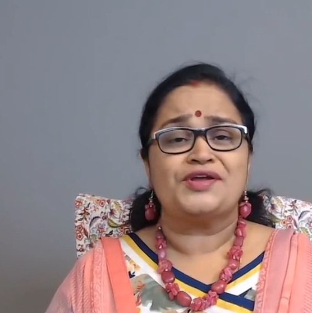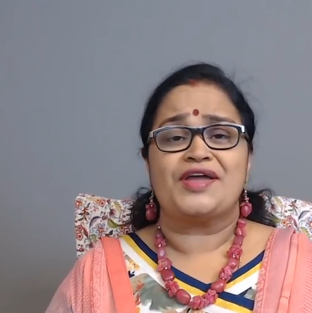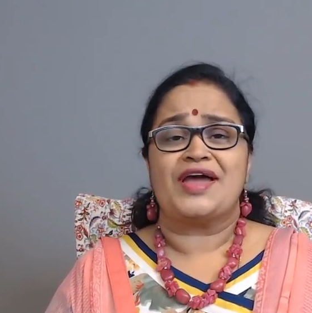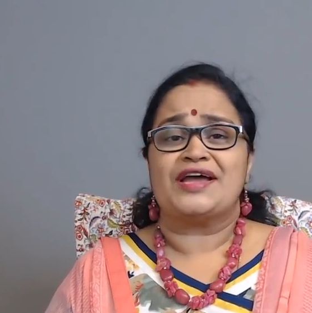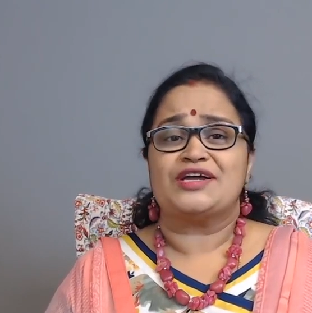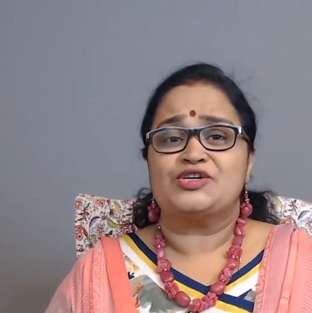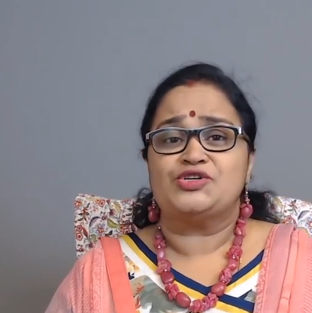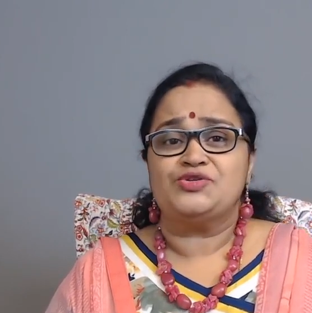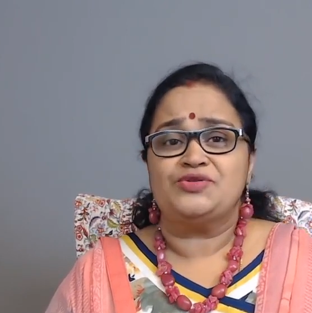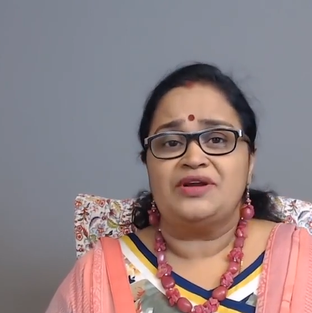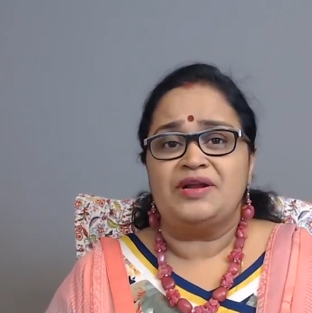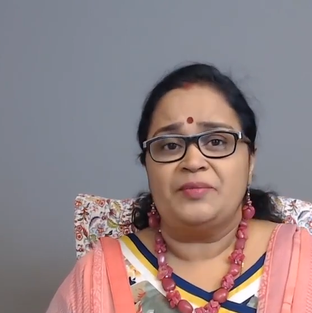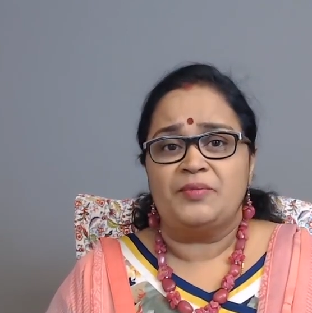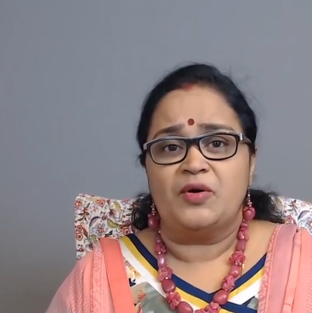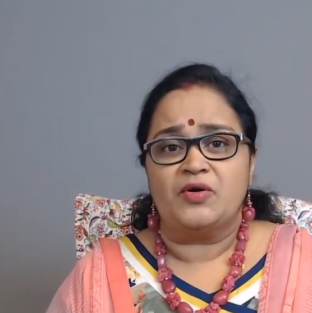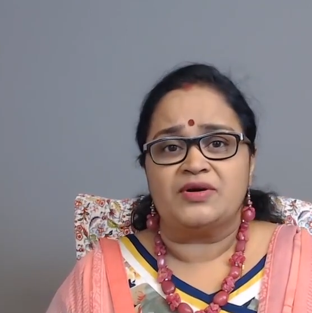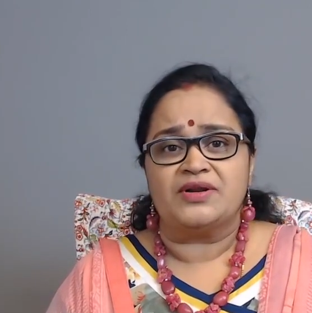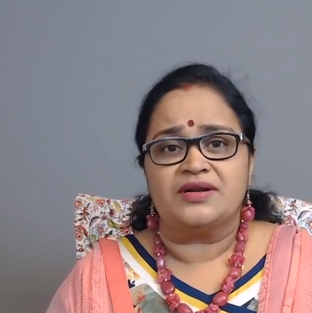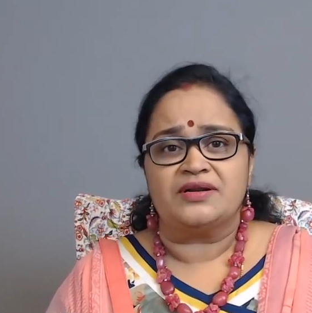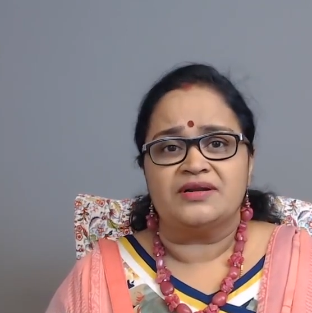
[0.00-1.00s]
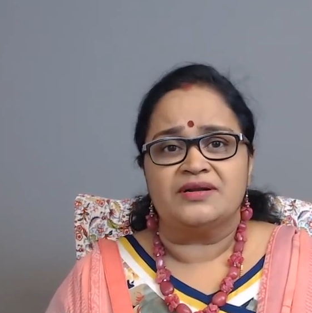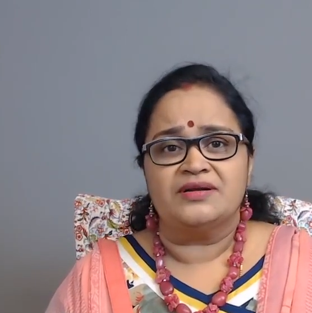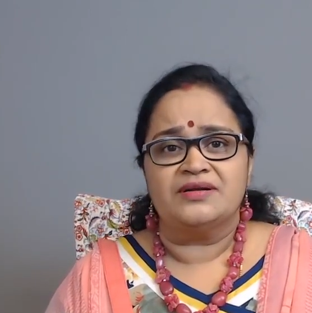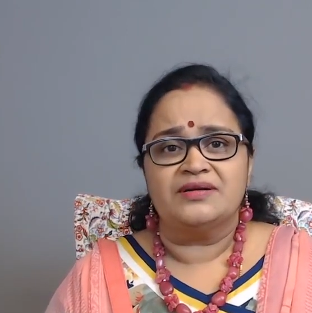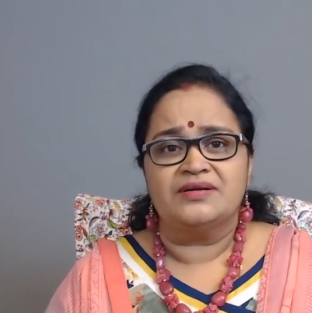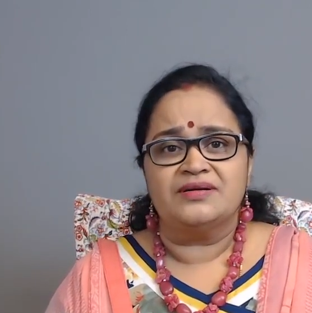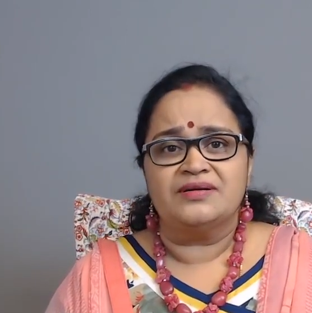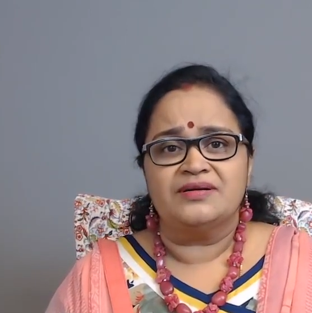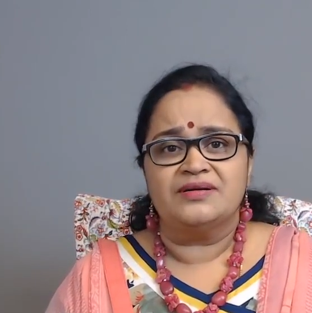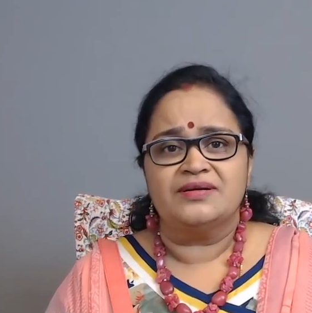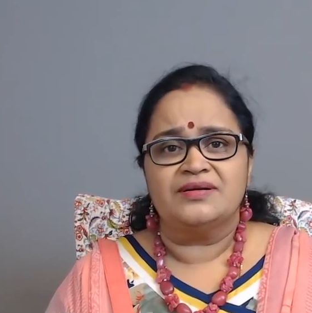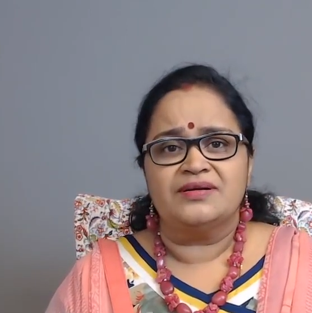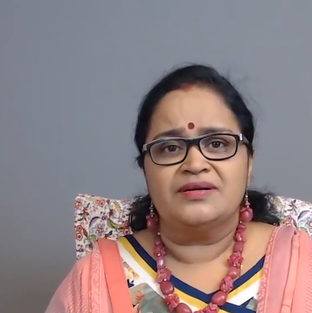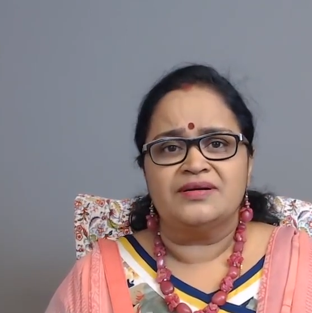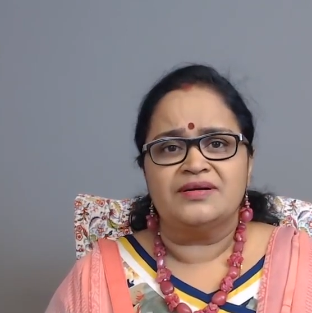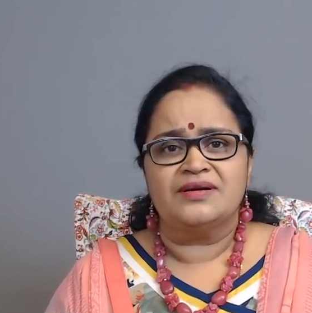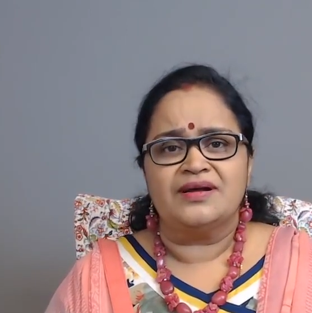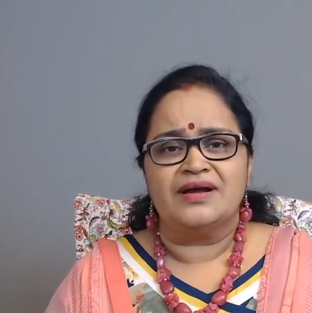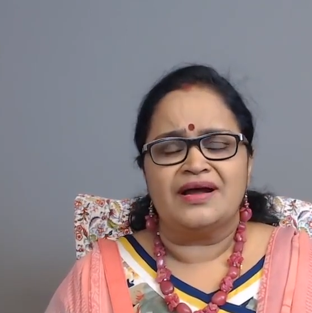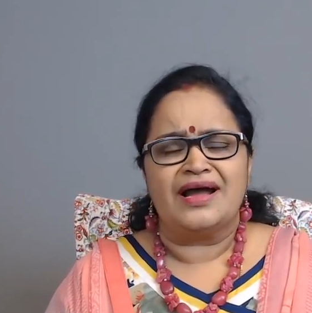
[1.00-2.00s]
casual about it.
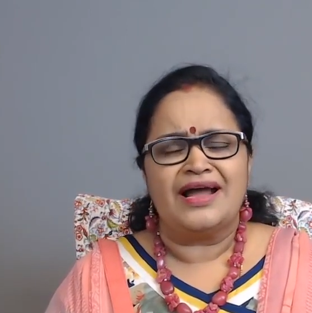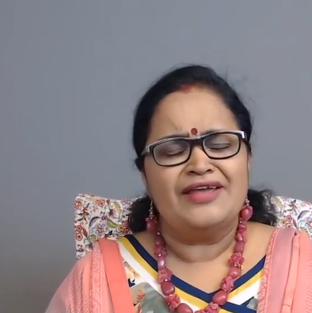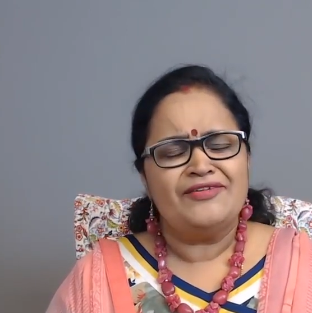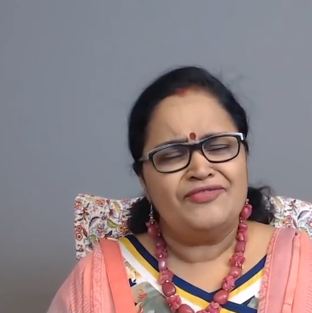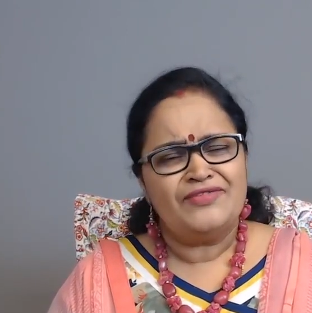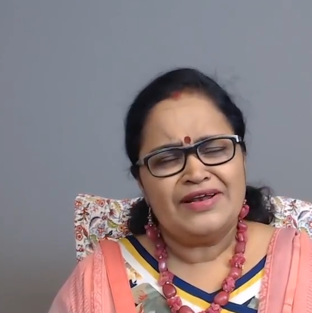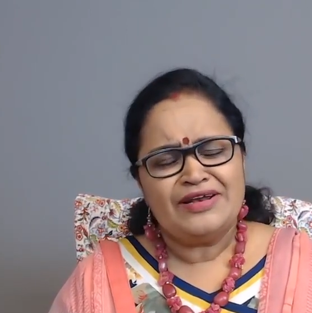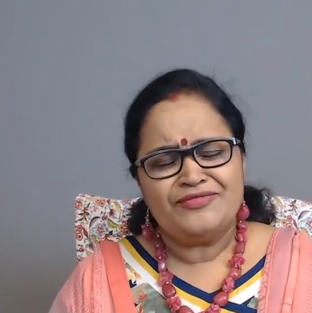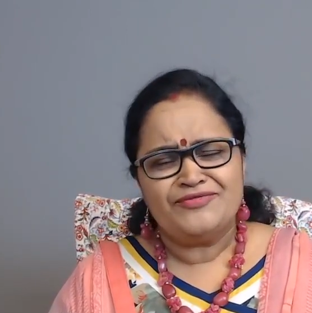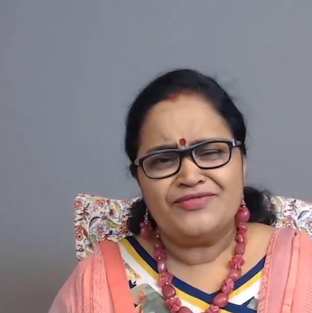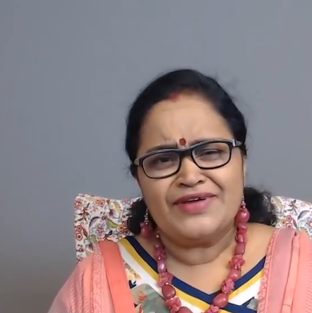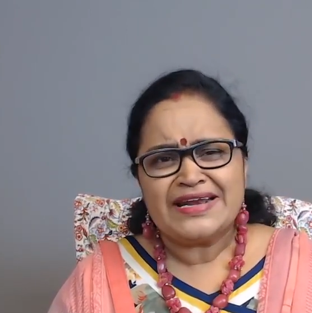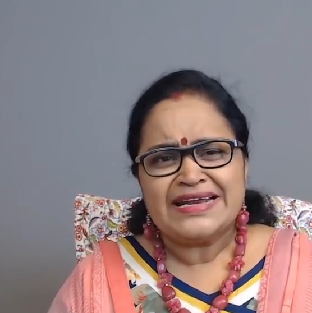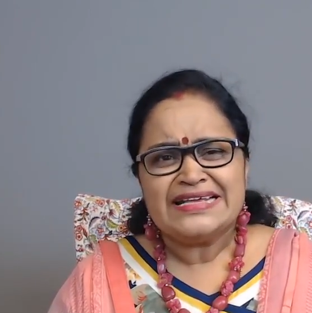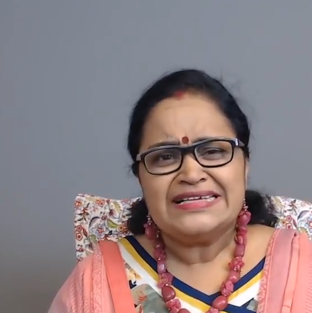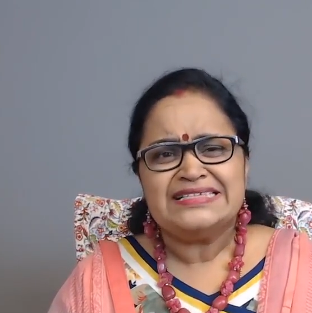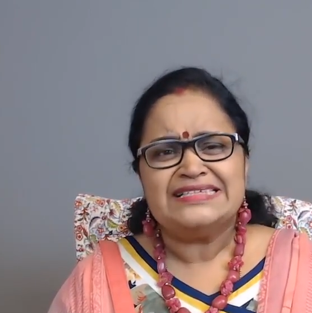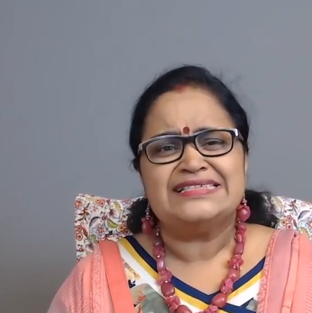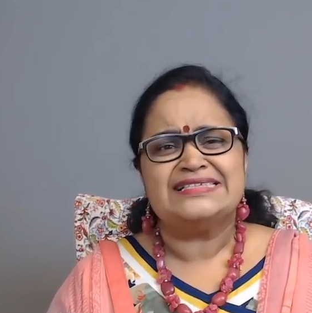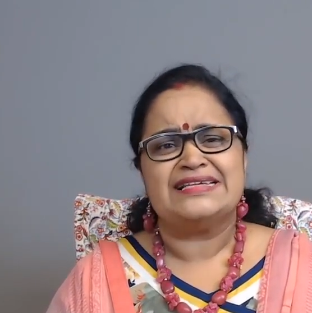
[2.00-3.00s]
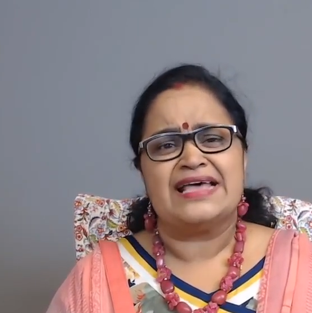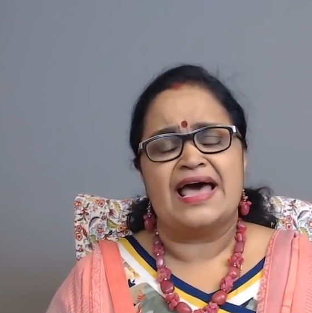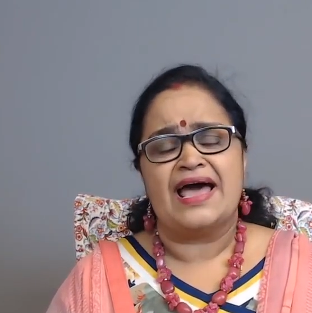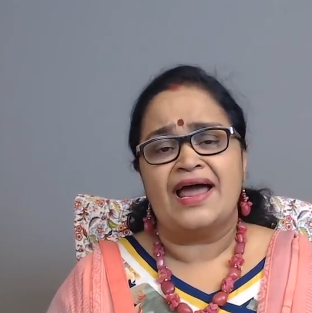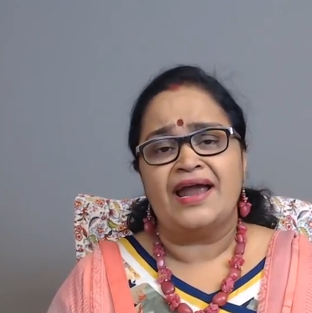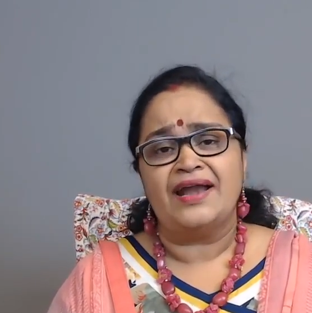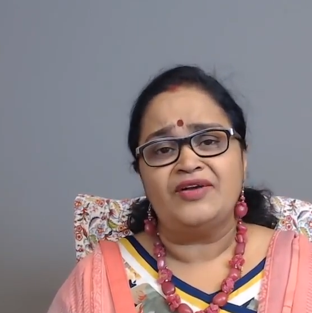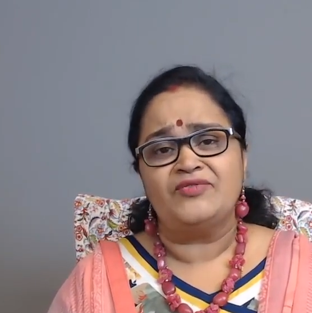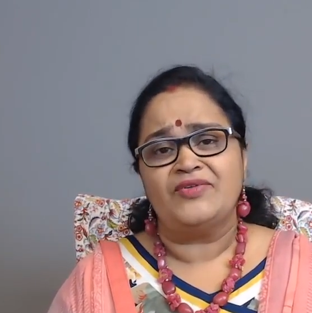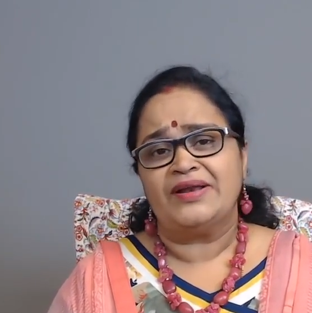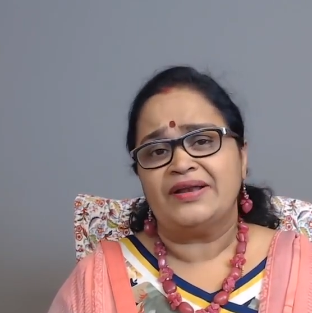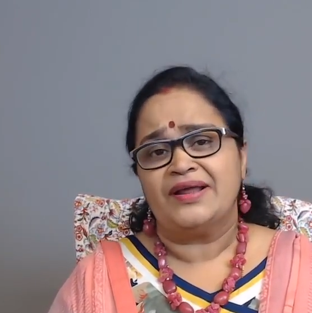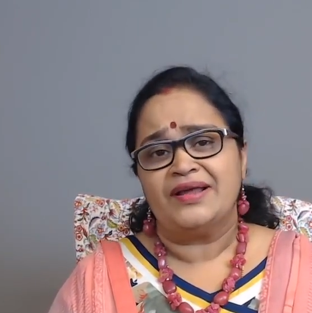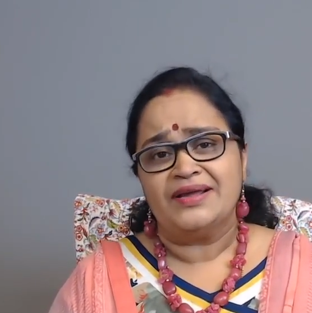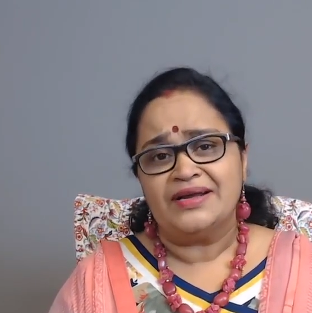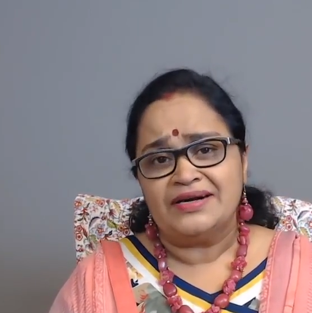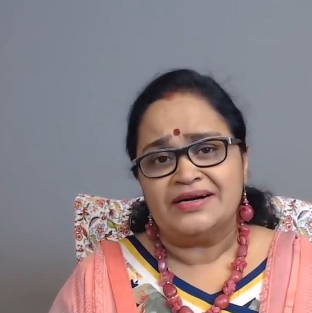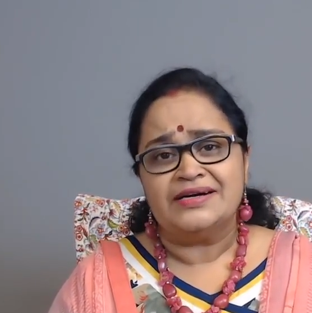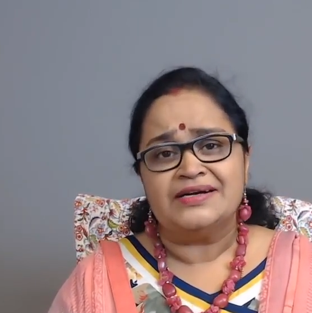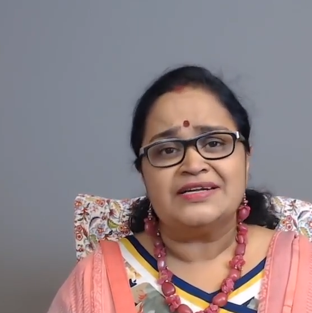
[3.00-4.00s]
I felt very sad when I
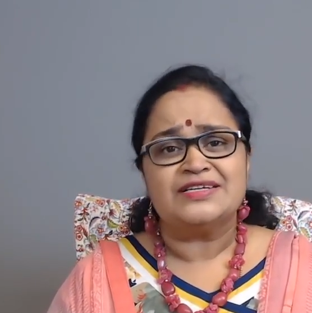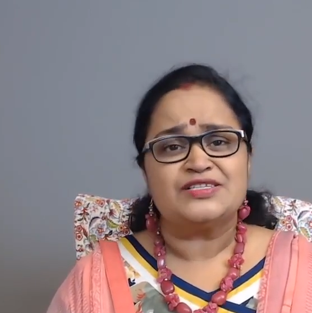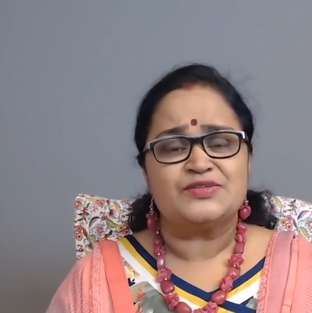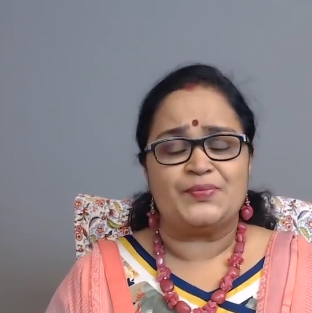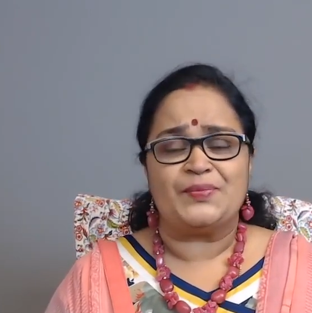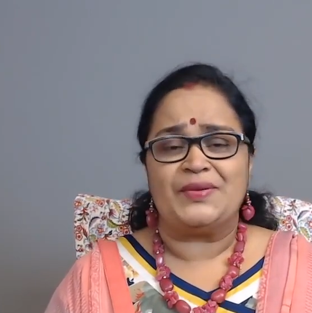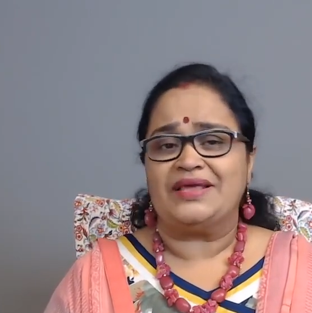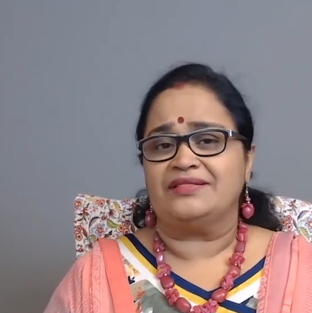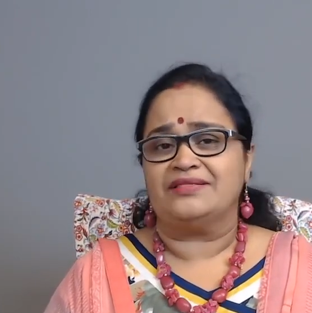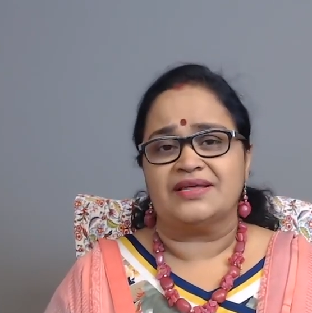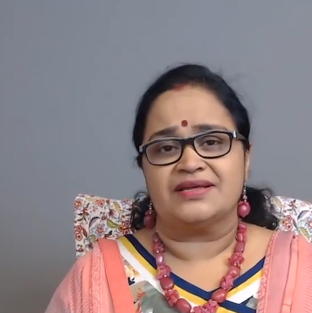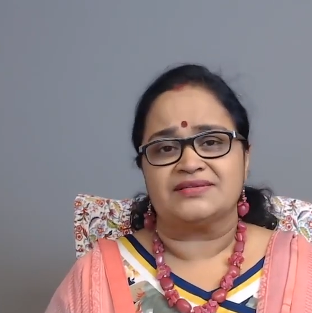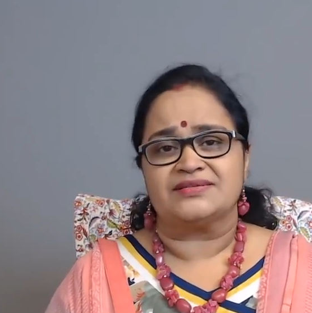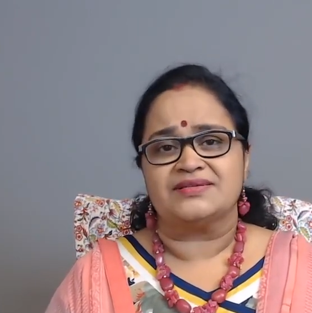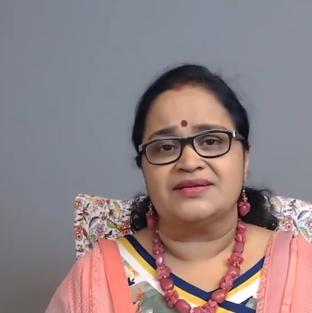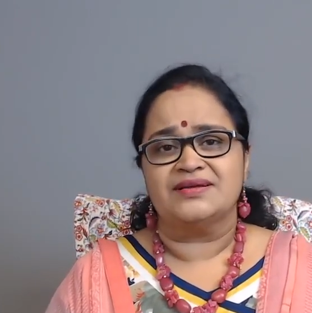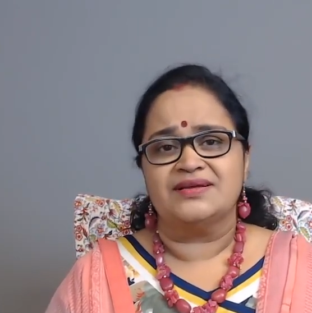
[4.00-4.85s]
heard her speak thus.